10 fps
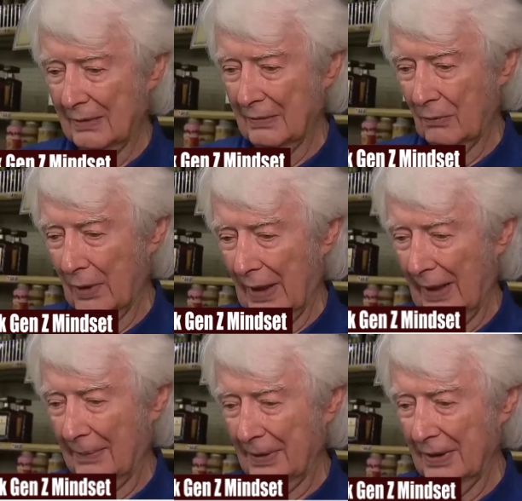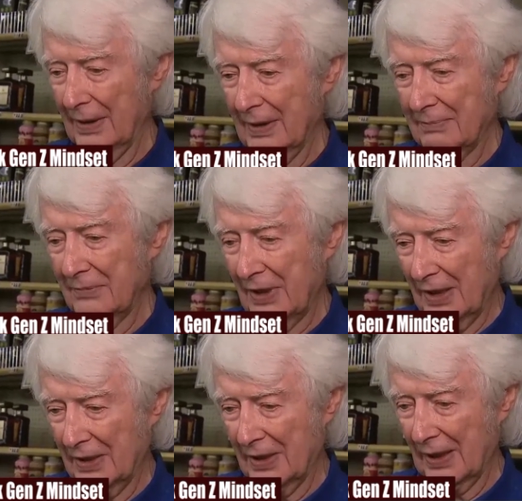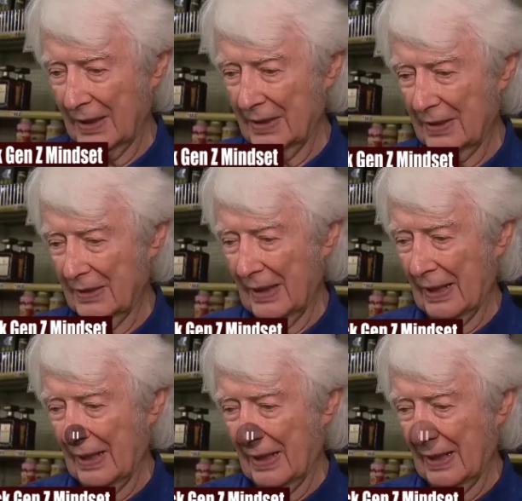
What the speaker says: and what happened, 10 seconds.